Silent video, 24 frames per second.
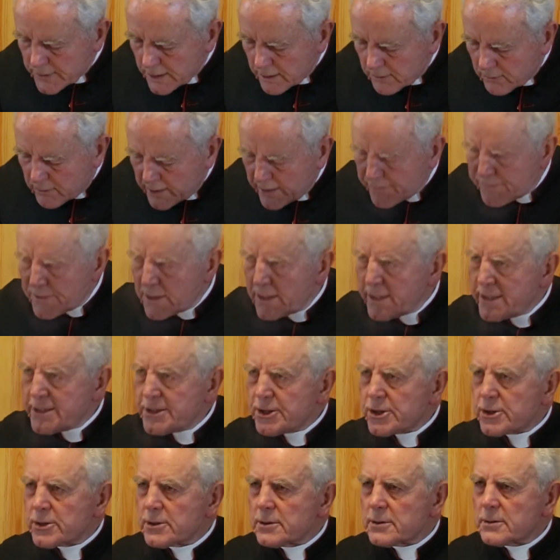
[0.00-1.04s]

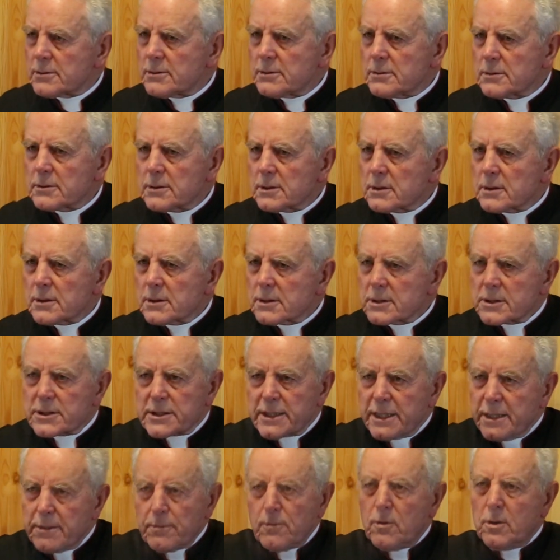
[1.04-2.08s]
Revelation,
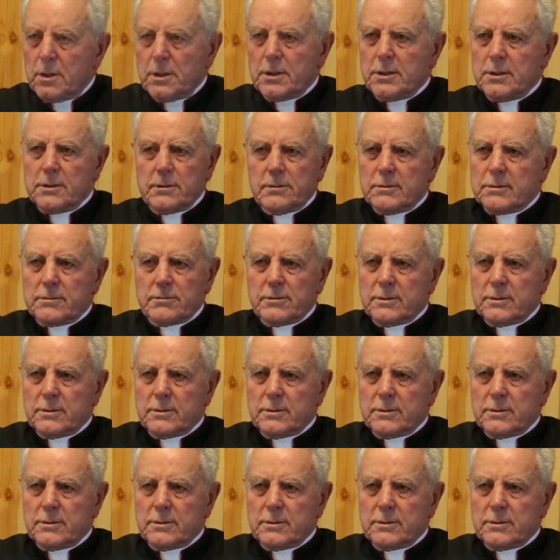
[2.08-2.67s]
same word,